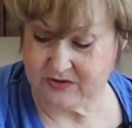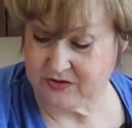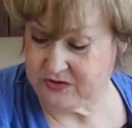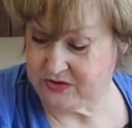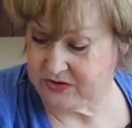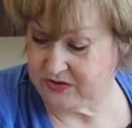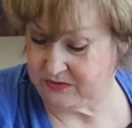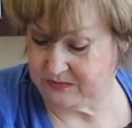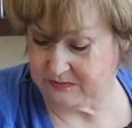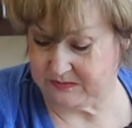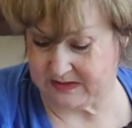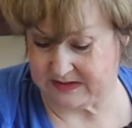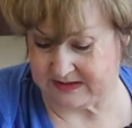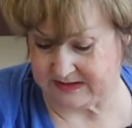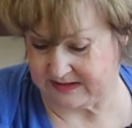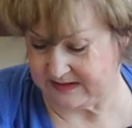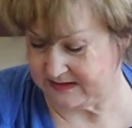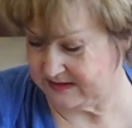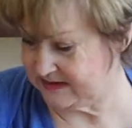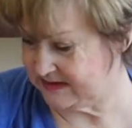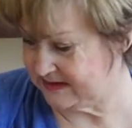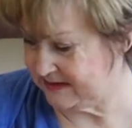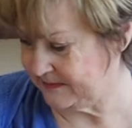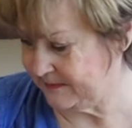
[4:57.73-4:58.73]
2
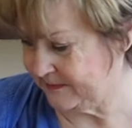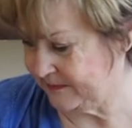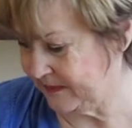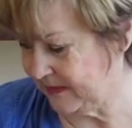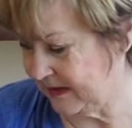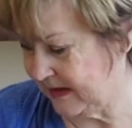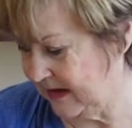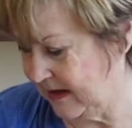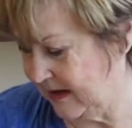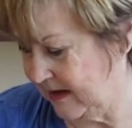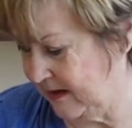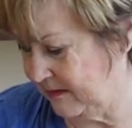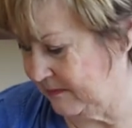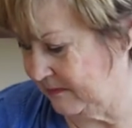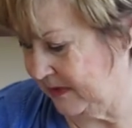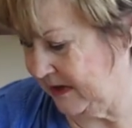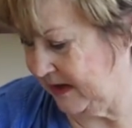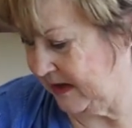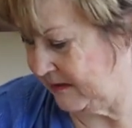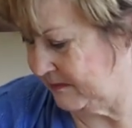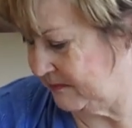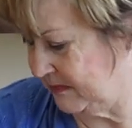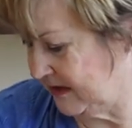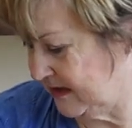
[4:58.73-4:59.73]
minutes. But
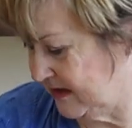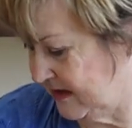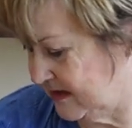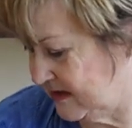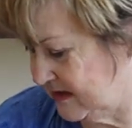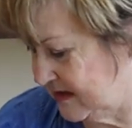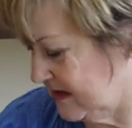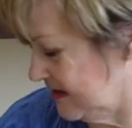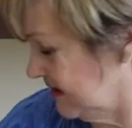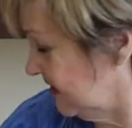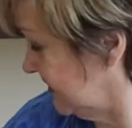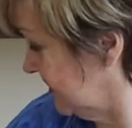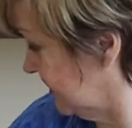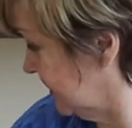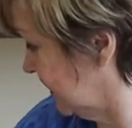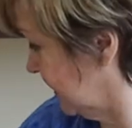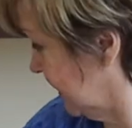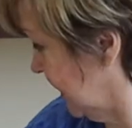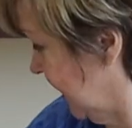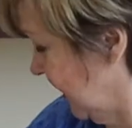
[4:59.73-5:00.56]
because this is